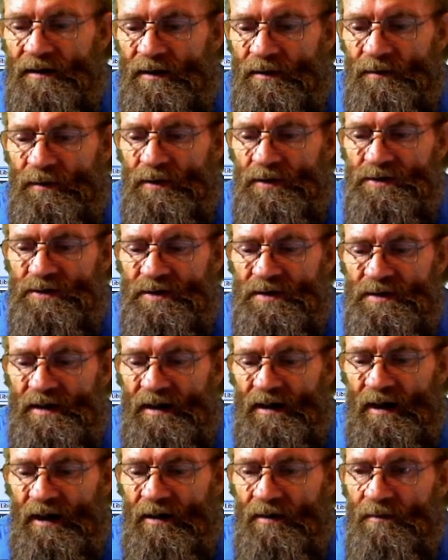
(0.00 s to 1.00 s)
version
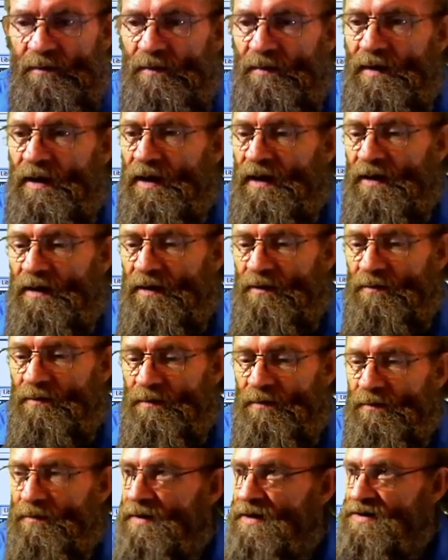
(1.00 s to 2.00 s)
that I'm
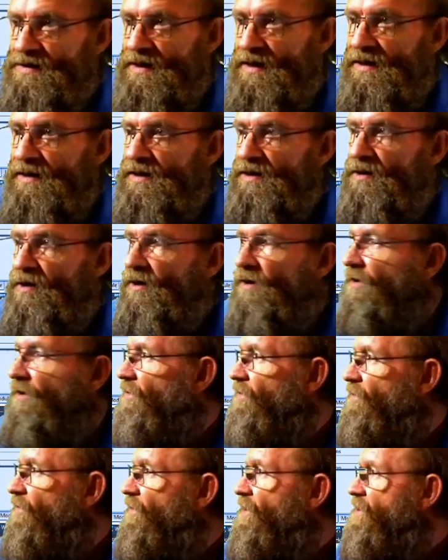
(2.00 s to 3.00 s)
presenting
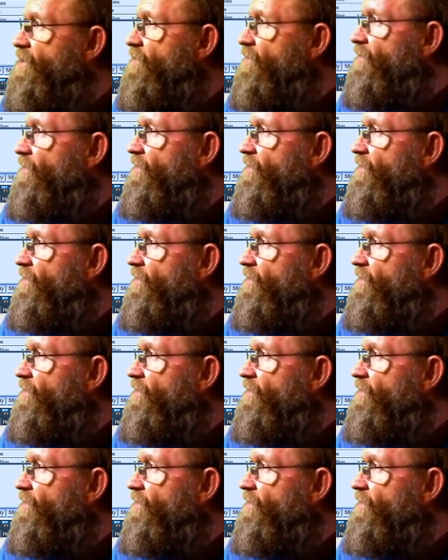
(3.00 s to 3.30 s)
on, which